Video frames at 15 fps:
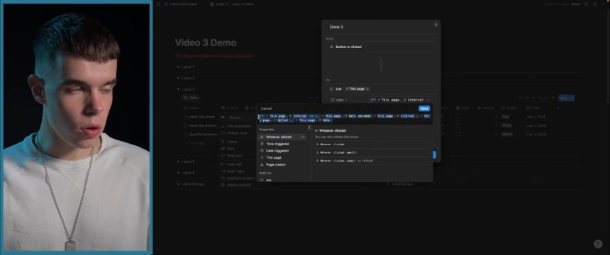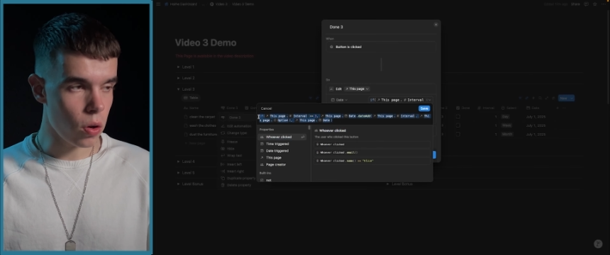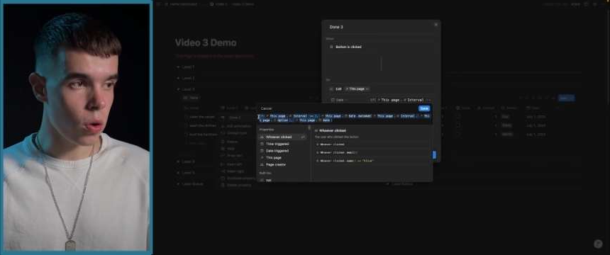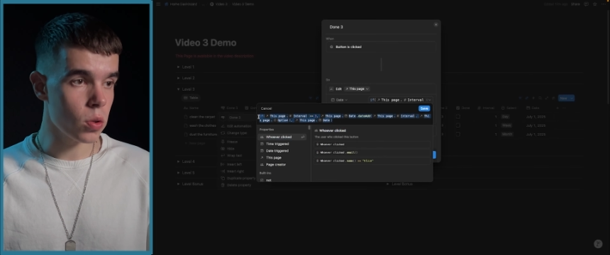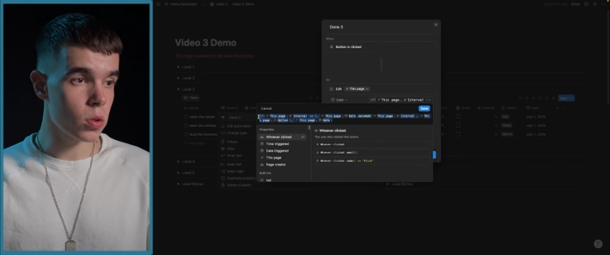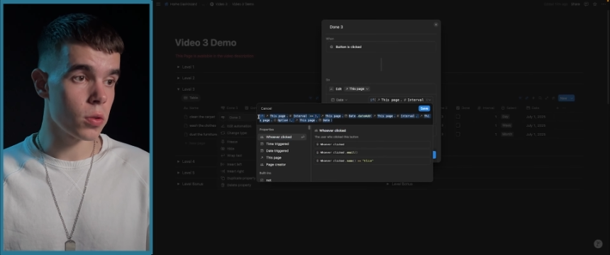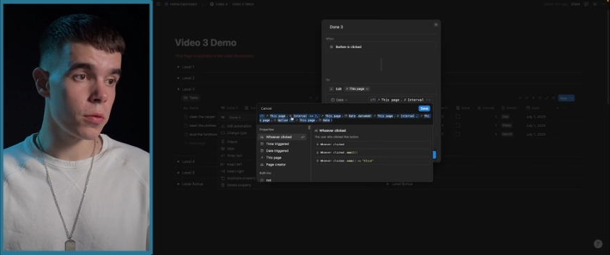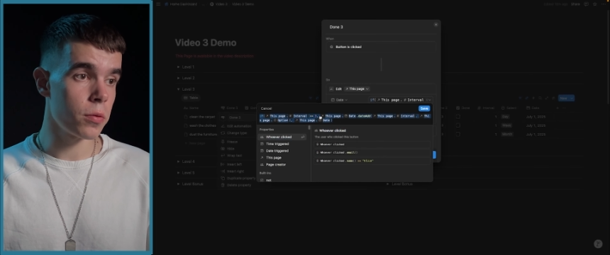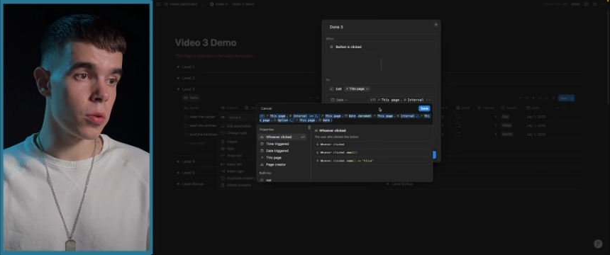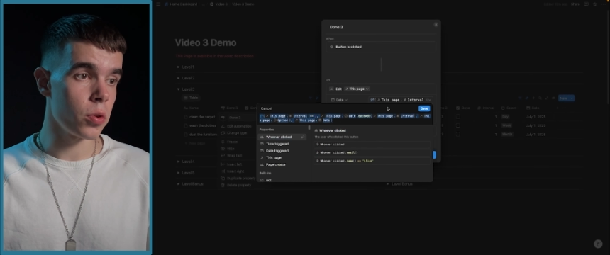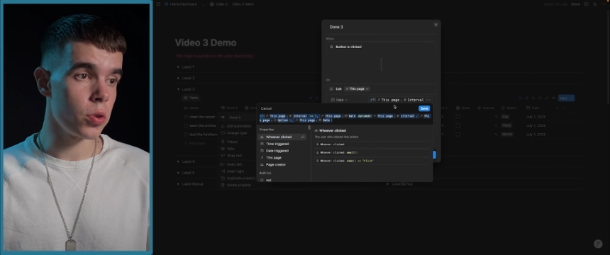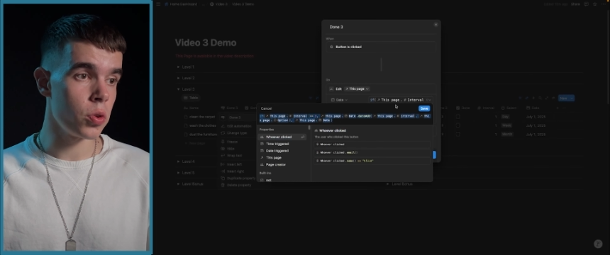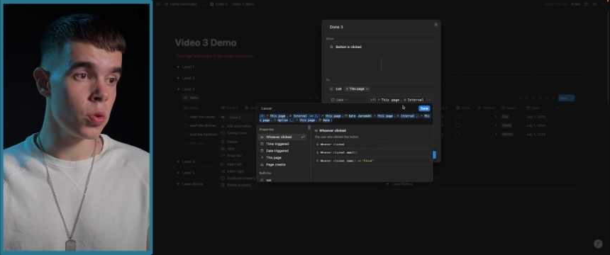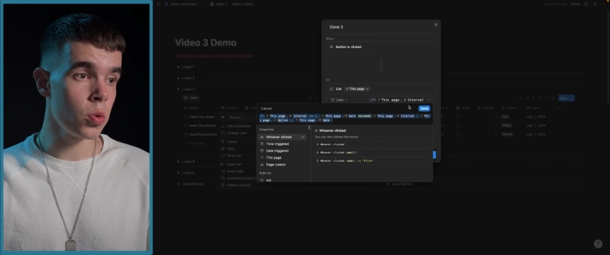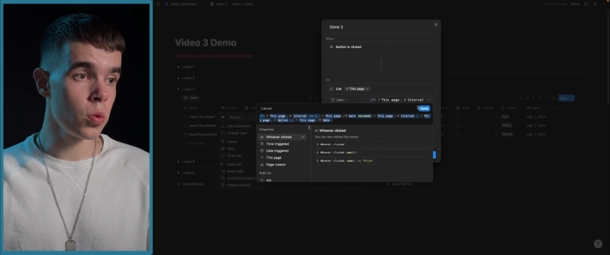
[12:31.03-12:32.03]
also for
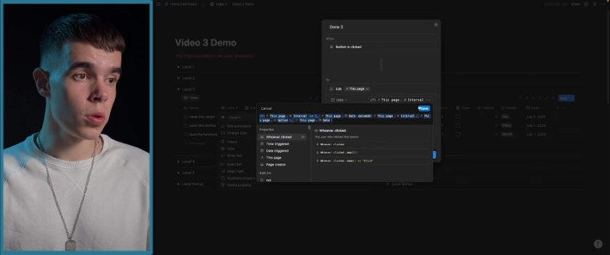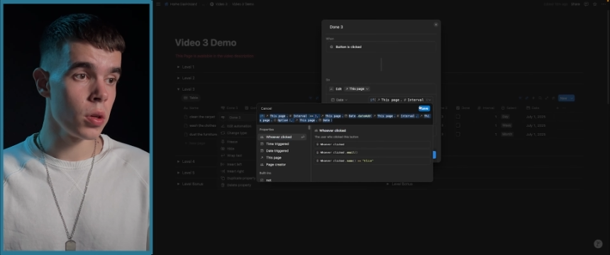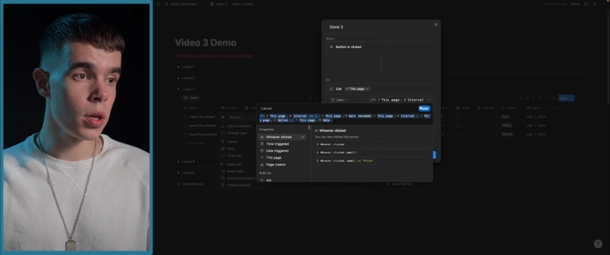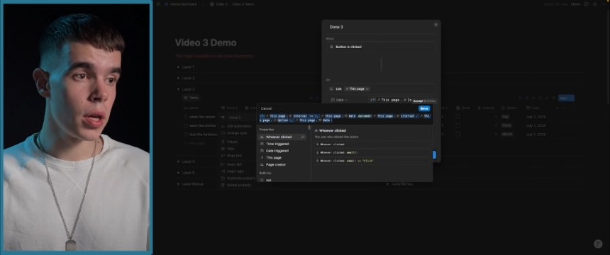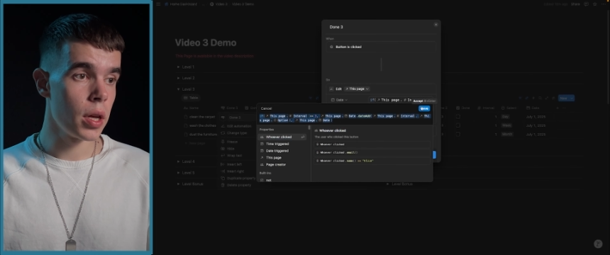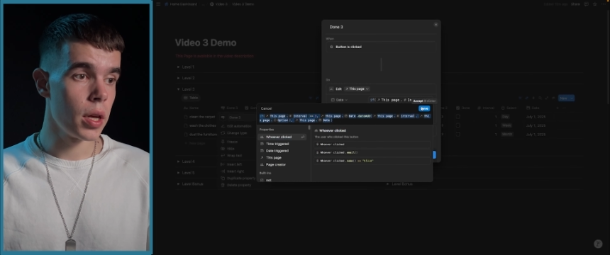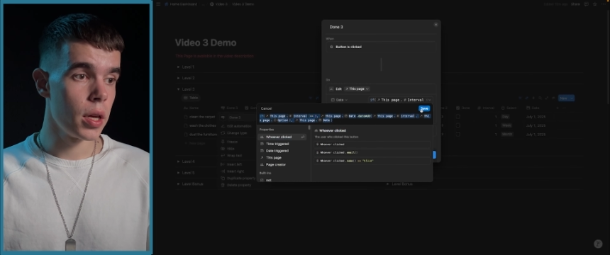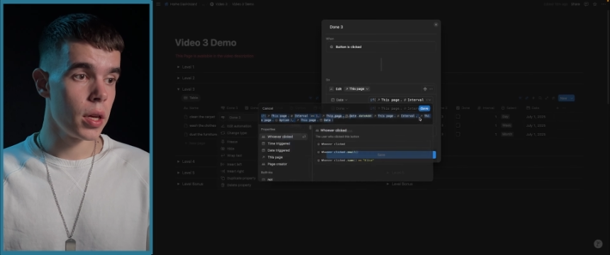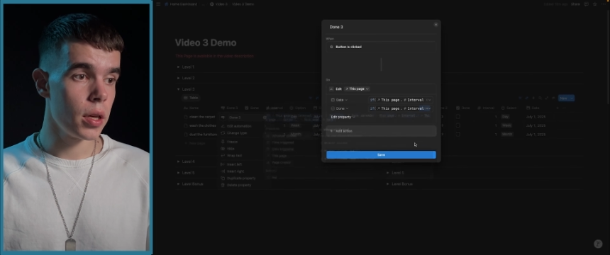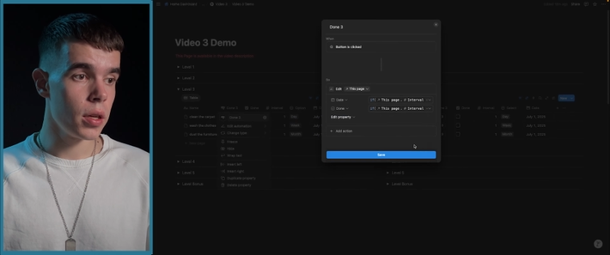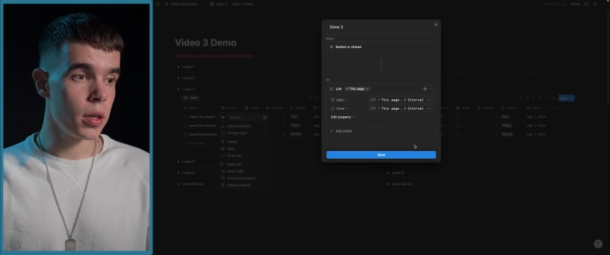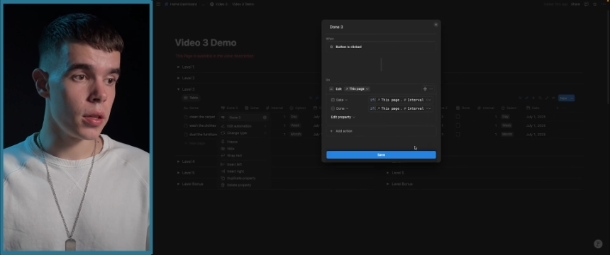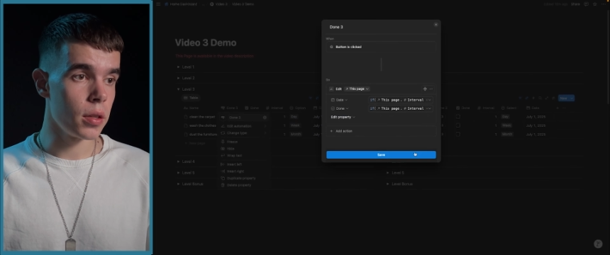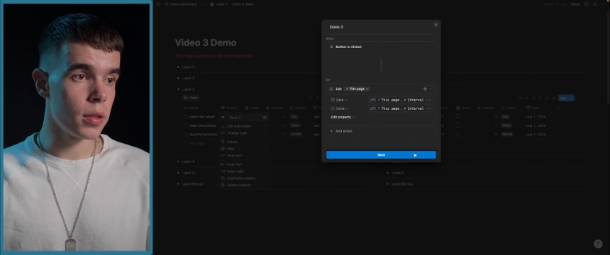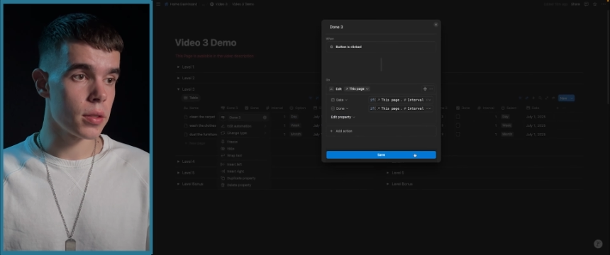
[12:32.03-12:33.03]
you
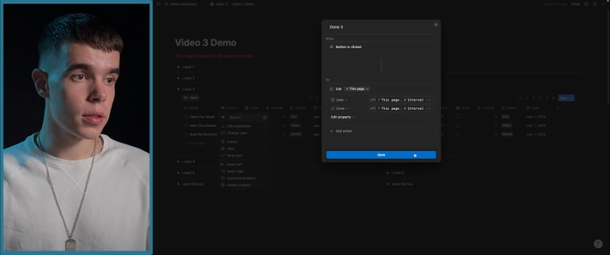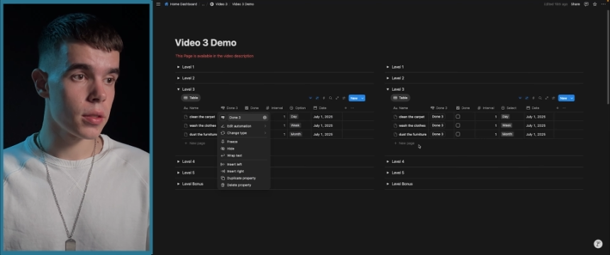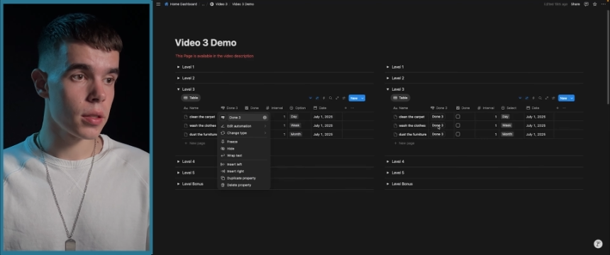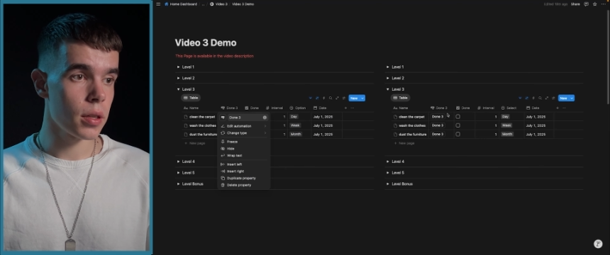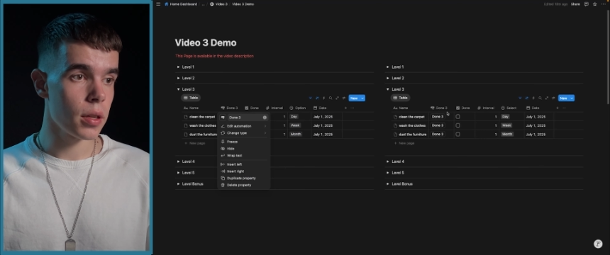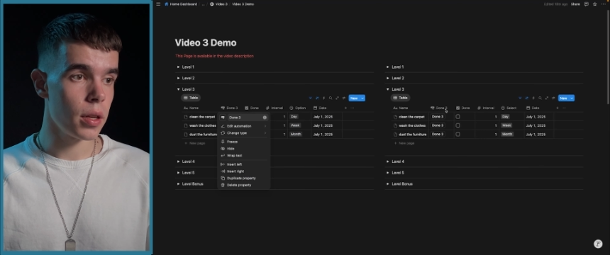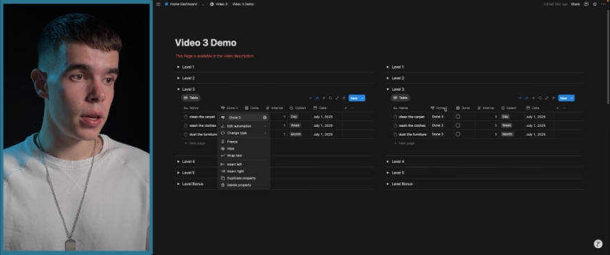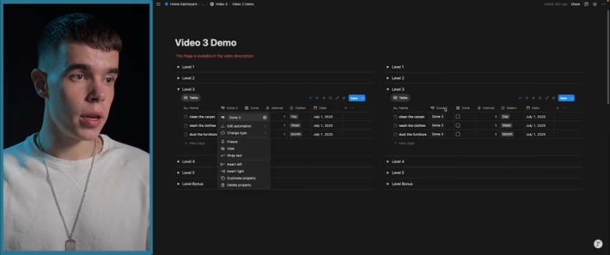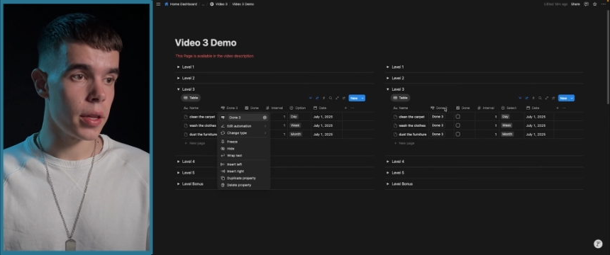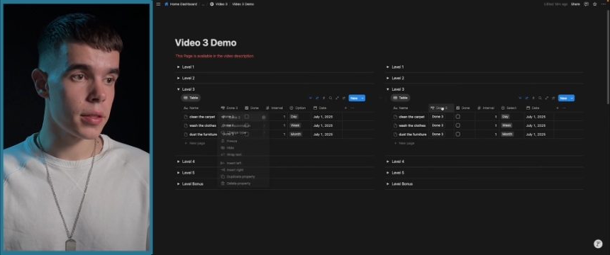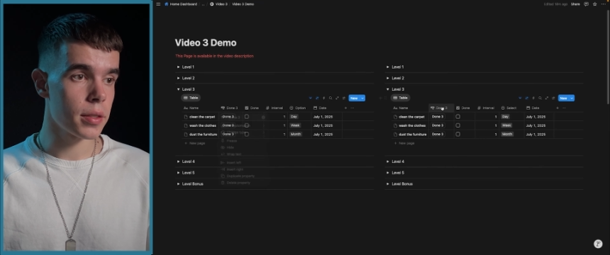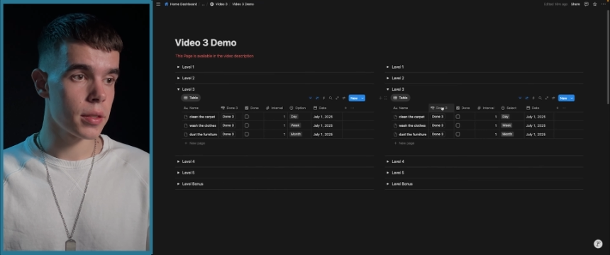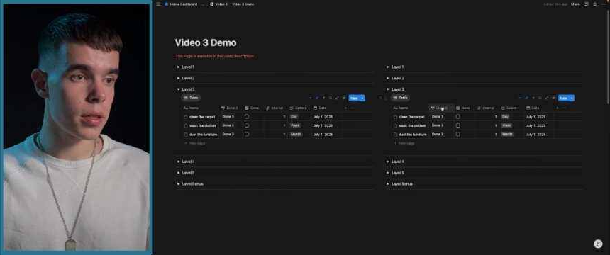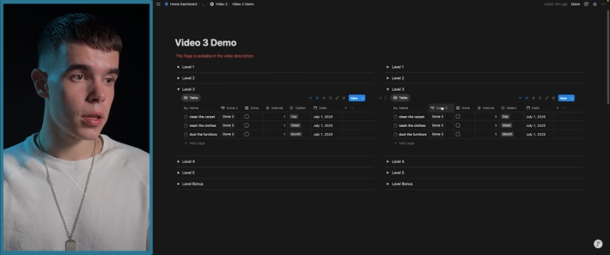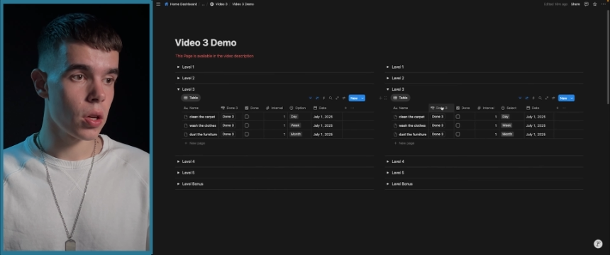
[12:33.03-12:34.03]
is
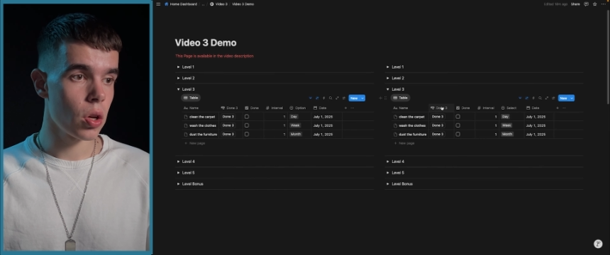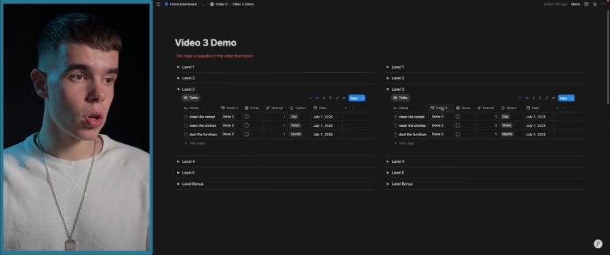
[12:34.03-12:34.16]
let's